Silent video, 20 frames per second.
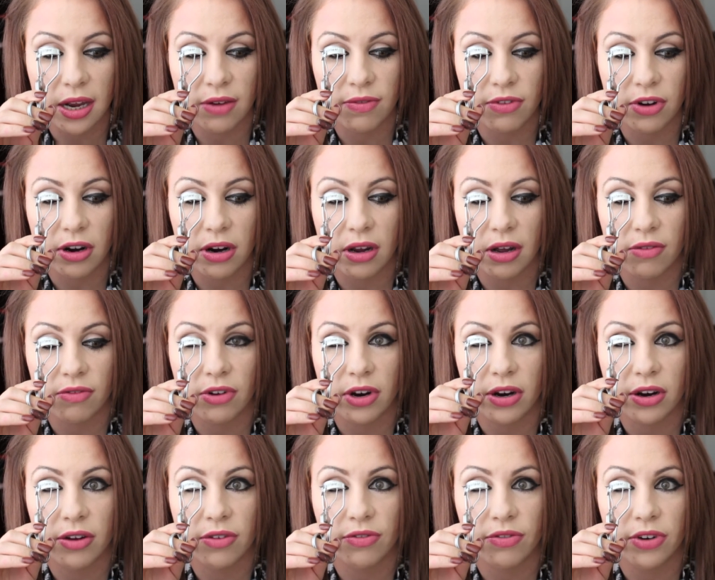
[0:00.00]
and very,
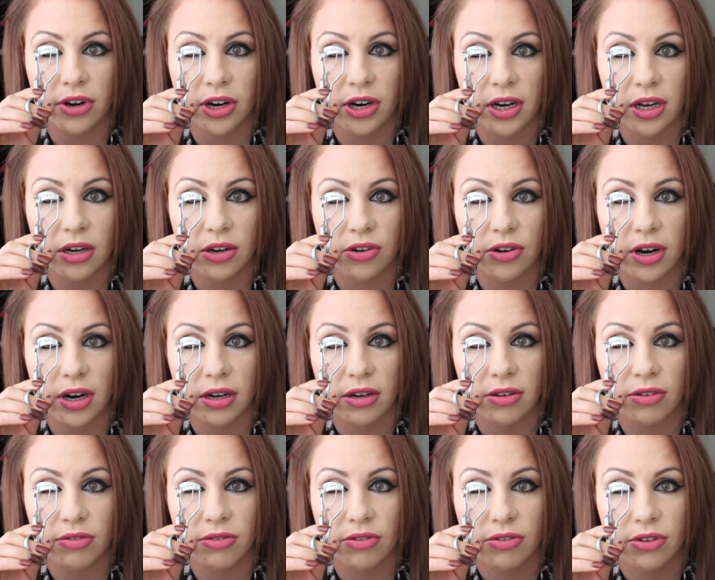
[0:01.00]
very, very
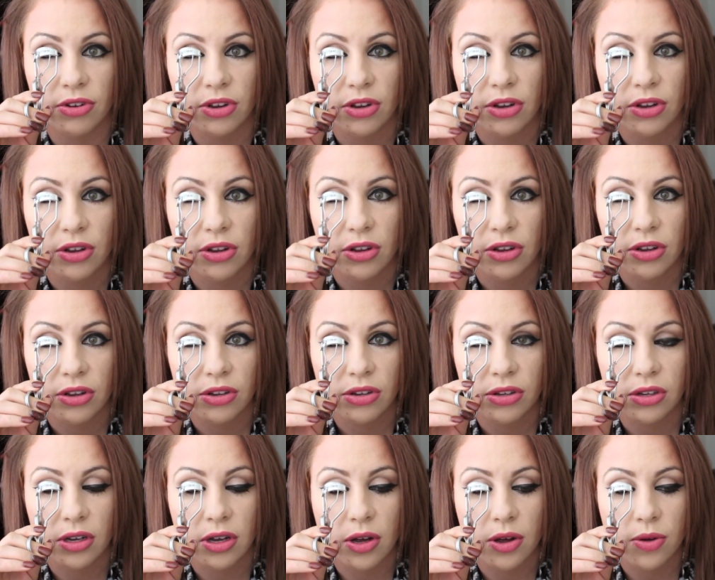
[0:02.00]
unattractive.
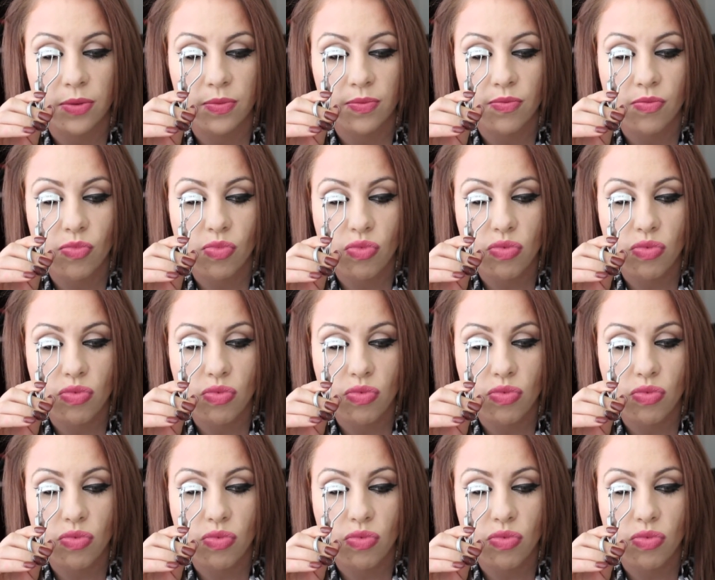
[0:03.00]
So,